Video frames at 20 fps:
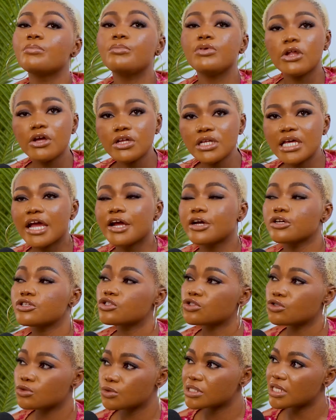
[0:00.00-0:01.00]
blonde hair
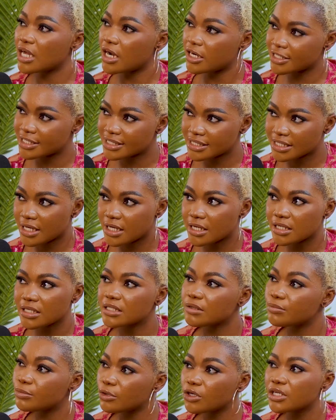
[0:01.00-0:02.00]
suits her skin.
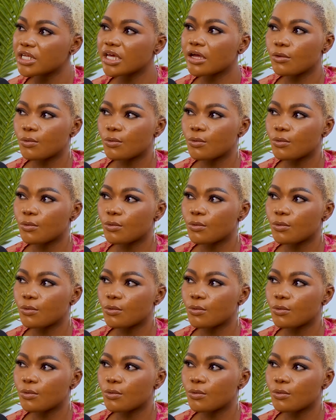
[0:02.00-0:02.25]
The blonde hair